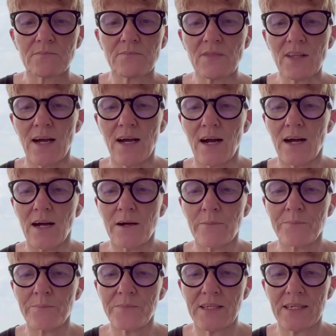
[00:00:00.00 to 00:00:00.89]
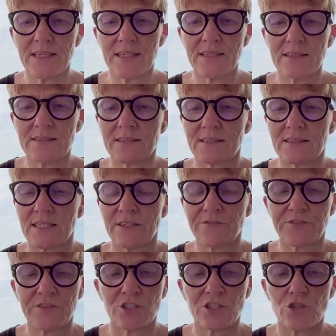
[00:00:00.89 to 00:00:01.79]
it
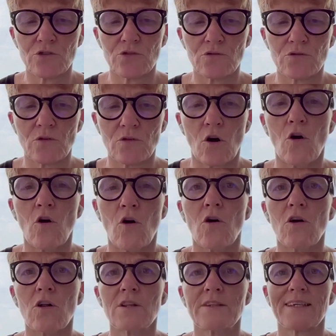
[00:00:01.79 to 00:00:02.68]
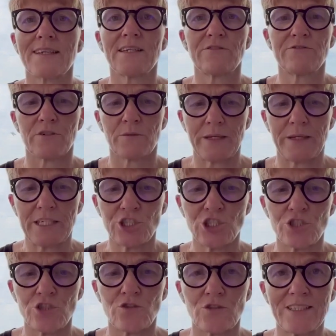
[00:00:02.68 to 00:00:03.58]
gives you all the
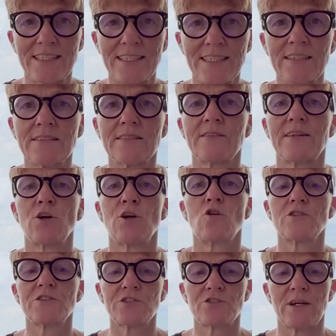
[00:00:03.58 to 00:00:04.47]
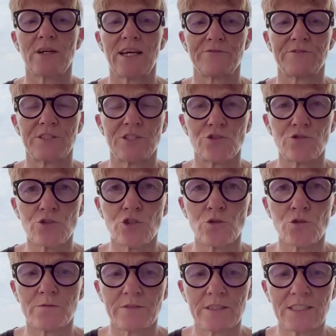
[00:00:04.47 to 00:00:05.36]
information you need. They also have a
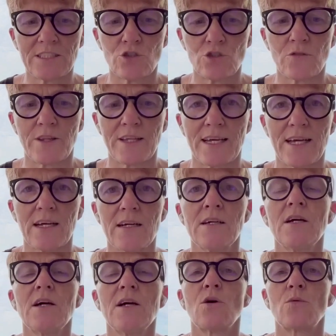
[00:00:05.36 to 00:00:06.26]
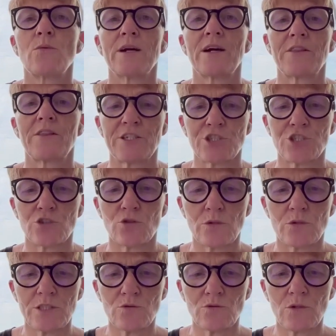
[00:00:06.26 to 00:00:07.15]
YouTube video there where they
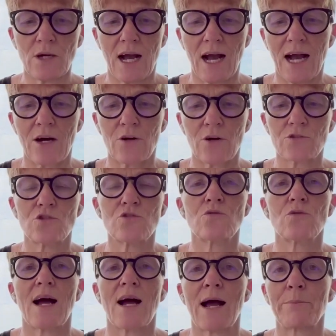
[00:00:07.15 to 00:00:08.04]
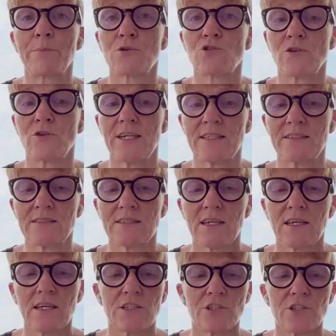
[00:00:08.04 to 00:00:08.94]
show you how to upgrade
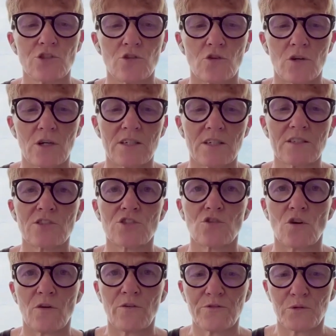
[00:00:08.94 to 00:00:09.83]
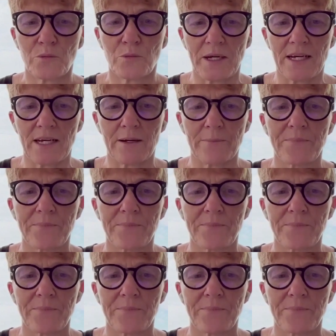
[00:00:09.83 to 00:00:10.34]
your software.